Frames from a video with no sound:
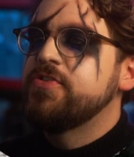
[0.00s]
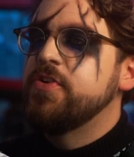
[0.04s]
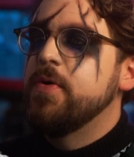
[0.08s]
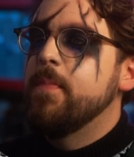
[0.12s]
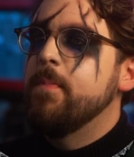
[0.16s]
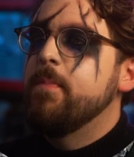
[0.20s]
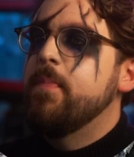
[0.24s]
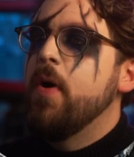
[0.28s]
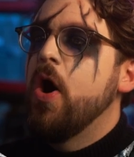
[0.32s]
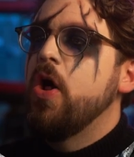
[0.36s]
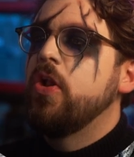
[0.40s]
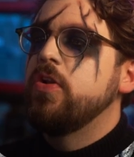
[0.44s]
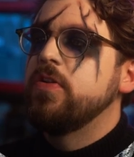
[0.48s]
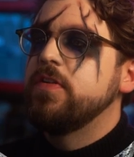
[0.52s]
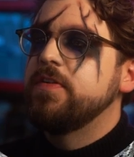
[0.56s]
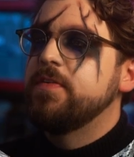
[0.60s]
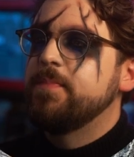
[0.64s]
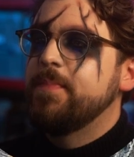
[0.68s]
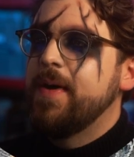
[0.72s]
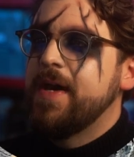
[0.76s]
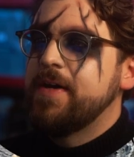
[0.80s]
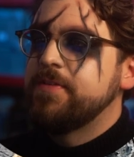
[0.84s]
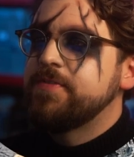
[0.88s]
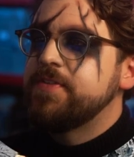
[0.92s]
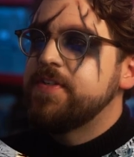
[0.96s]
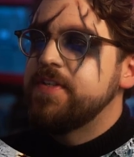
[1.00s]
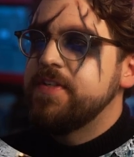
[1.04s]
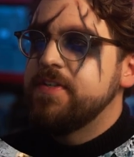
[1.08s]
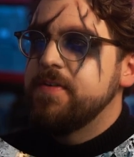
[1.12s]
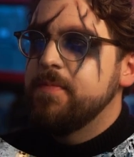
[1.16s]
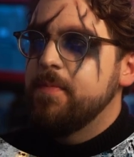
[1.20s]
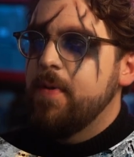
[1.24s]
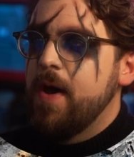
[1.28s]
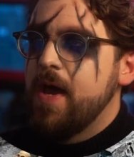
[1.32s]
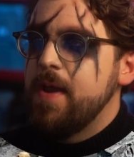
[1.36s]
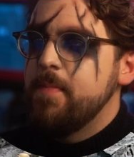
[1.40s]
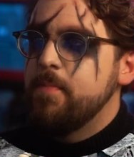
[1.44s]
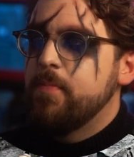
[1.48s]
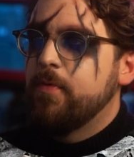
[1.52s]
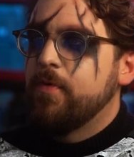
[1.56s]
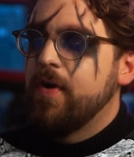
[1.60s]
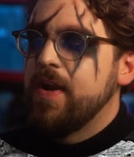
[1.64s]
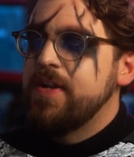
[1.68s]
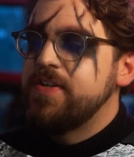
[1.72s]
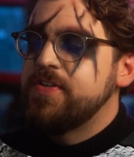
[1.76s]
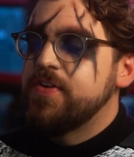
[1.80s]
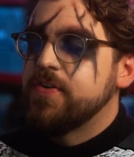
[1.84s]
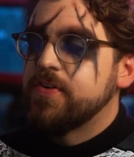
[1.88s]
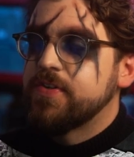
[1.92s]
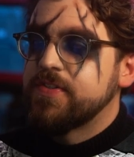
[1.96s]
to Bald Mountain by
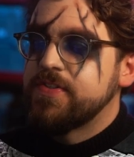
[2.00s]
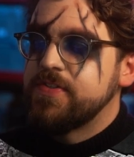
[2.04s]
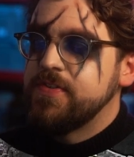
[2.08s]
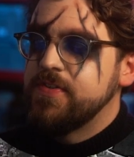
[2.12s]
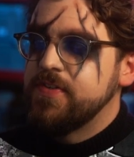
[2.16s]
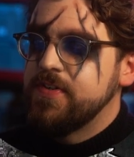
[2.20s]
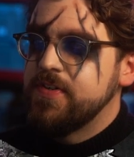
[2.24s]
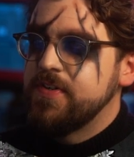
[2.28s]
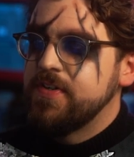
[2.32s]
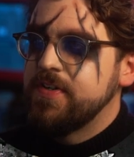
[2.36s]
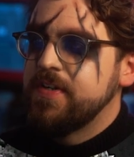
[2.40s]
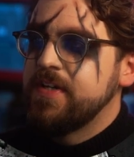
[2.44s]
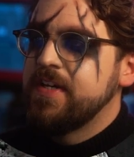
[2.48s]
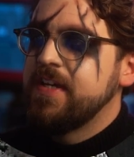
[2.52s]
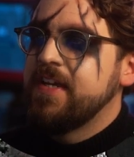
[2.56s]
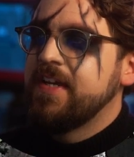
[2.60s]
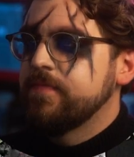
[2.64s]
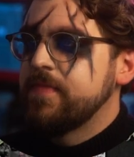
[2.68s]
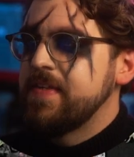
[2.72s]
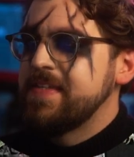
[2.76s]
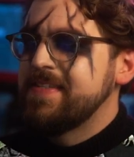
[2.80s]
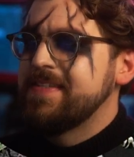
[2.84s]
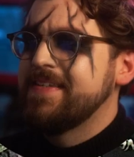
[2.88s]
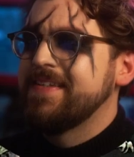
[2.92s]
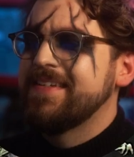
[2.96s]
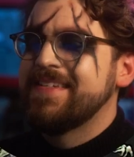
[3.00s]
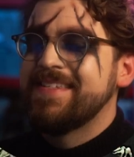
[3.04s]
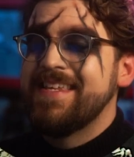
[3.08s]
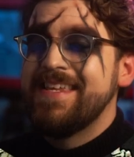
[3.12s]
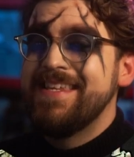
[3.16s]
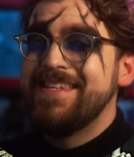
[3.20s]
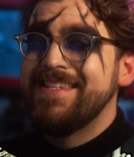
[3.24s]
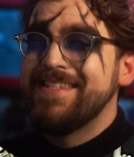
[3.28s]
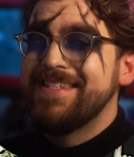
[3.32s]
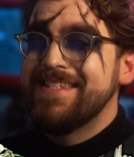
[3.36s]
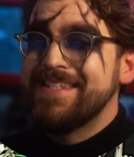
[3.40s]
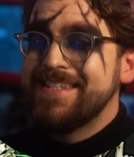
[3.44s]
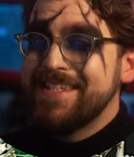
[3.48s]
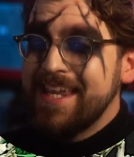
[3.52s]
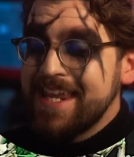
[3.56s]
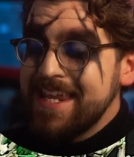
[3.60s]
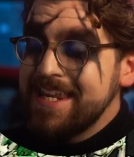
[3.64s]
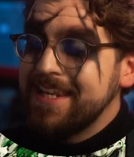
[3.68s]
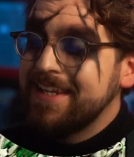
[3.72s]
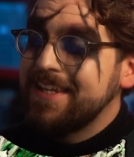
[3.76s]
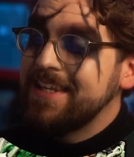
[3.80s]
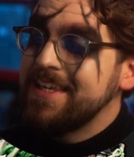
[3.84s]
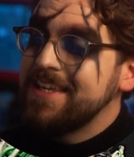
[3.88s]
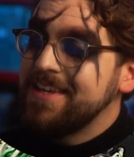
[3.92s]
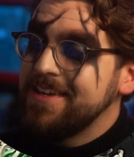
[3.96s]
Brentoxor. This looks
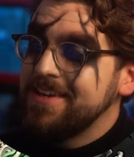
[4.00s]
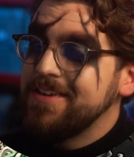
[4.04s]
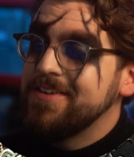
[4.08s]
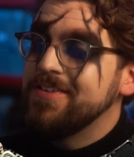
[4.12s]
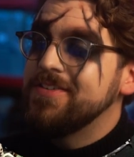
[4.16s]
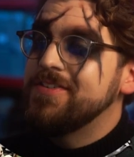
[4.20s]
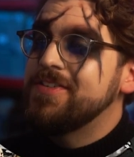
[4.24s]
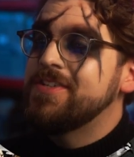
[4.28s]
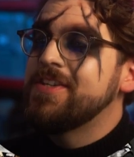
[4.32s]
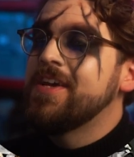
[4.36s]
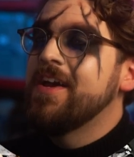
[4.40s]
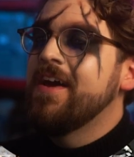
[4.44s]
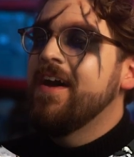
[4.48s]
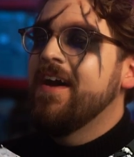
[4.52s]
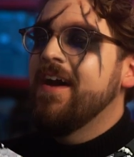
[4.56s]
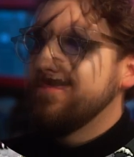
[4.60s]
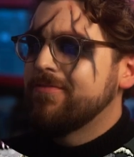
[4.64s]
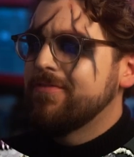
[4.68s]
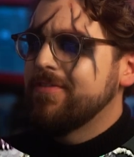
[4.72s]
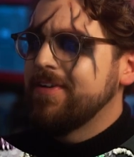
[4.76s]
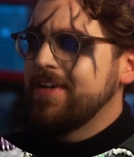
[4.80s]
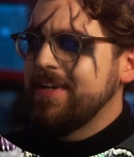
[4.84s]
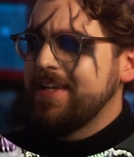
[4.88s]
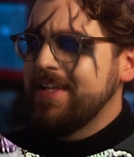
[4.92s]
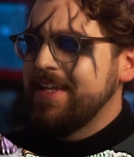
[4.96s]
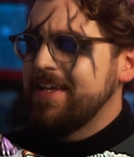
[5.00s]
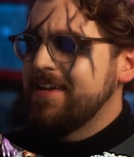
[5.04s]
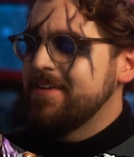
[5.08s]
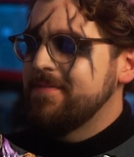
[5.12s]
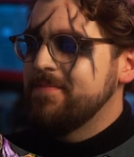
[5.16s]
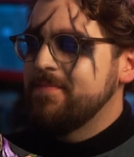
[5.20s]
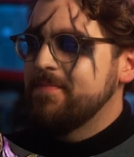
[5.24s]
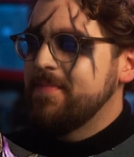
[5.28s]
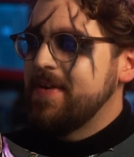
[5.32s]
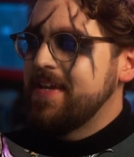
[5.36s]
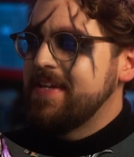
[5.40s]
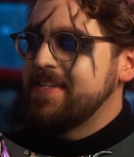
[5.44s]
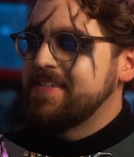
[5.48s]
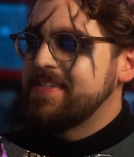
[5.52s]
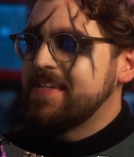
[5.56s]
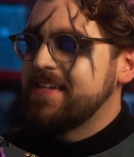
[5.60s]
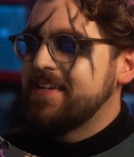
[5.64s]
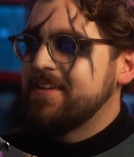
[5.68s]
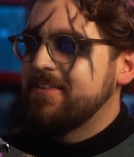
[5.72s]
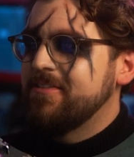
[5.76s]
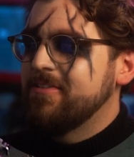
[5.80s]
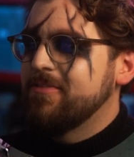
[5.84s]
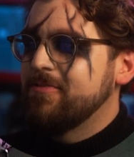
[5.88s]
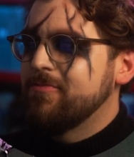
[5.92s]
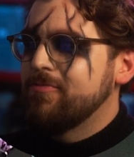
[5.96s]
insanely huge. Really
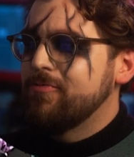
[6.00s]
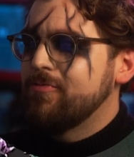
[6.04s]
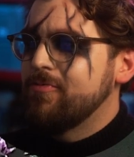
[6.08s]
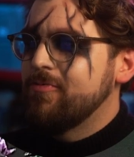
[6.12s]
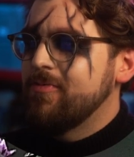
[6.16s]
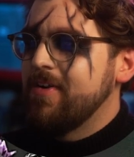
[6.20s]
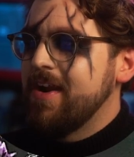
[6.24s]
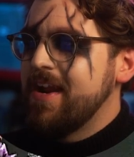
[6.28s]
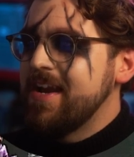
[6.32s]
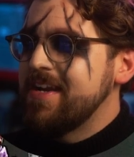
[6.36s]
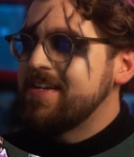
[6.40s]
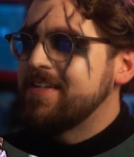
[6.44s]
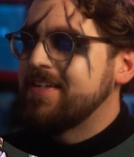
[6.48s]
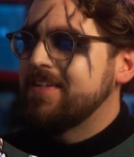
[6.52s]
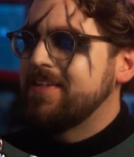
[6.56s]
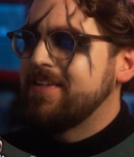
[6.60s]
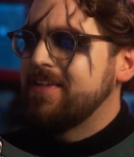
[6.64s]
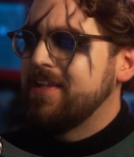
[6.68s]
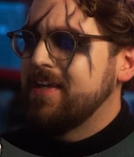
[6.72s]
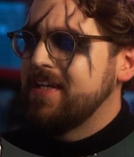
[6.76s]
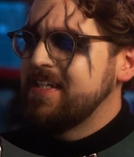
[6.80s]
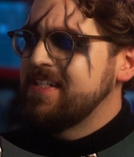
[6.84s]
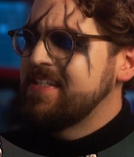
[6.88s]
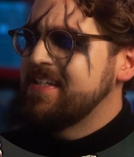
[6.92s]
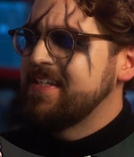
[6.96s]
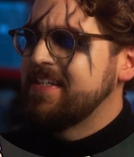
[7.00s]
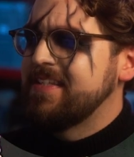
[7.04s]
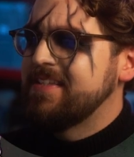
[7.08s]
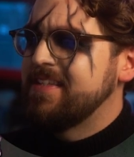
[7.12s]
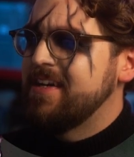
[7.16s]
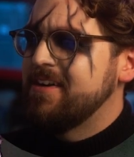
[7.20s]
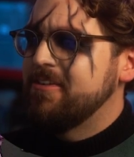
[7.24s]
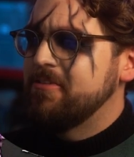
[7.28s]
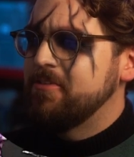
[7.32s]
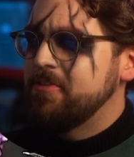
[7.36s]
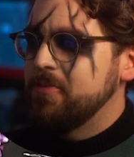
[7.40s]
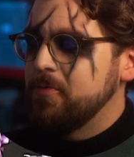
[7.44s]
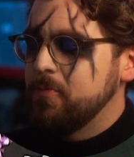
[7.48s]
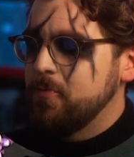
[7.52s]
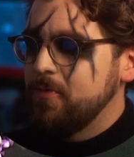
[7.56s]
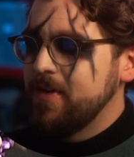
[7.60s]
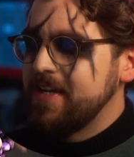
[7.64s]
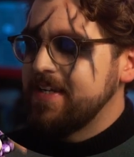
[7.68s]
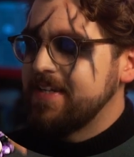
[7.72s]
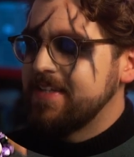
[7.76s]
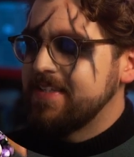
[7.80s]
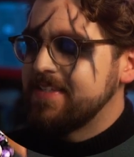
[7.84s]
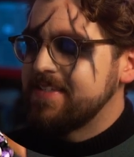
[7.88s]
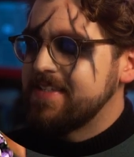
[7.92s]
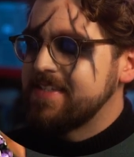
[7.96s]
amazing red lighting there on the
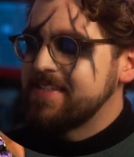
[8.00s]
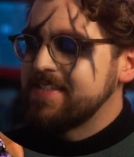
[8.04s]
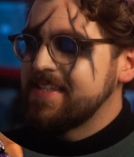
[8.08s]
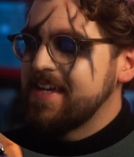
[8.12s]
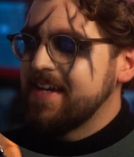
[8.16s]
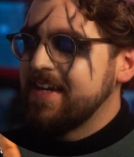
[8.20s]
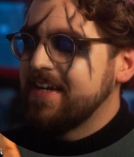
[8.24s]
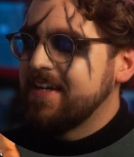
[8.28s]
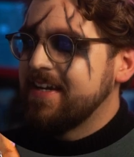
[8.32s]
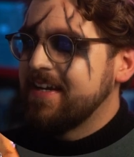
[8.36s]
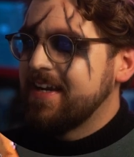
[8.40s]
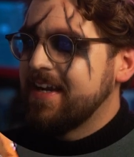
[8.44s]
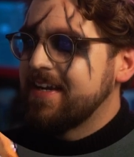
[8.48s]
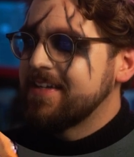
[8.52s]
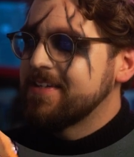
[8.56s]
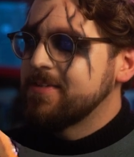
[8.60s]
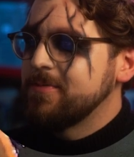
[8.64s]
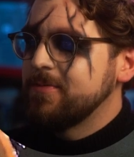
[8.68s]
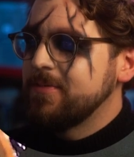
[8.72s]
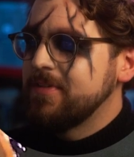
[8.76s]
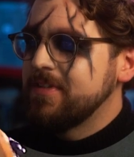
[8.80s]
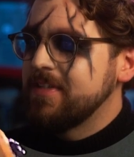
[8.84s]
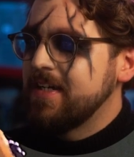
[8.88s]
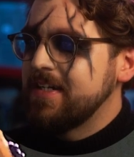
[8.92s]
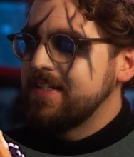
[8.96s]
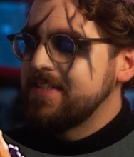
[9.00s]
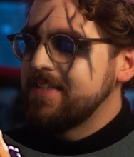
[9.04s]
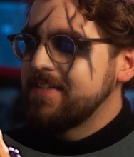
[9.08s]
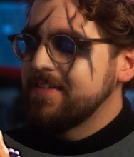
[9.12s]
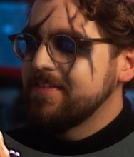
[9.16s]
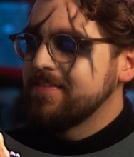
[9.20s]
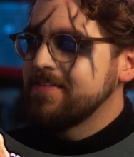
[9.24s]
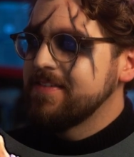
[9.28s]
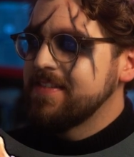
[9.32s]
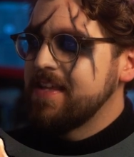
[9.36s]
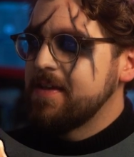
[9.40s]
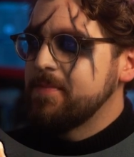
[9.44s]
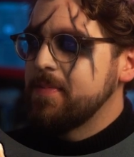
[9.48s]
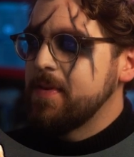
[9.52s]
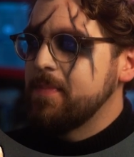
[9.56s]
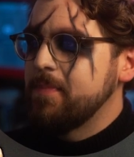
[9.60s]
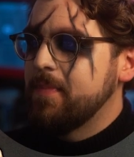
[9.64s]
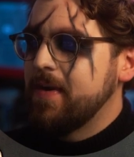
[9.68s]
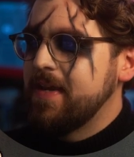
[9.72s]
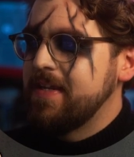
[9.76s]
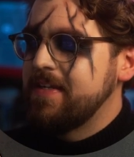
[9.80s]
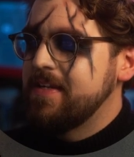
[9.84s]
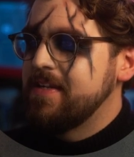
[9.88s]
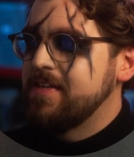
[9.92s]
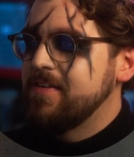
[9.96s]
wings. Is that actual lighting or has that been
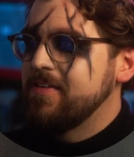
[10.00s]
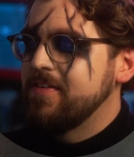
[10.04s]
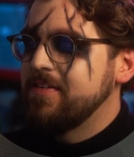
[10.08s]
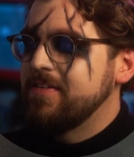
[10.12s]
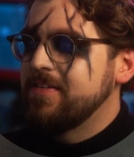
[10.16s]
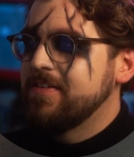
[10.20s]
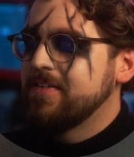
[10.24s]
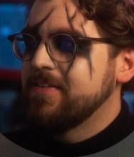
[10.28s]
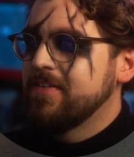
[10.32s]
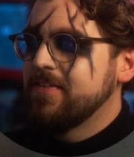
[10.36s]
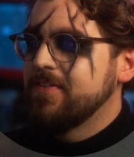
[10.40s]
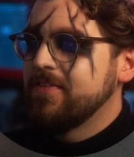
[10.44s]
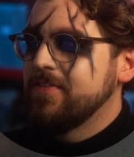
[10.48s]
painted on?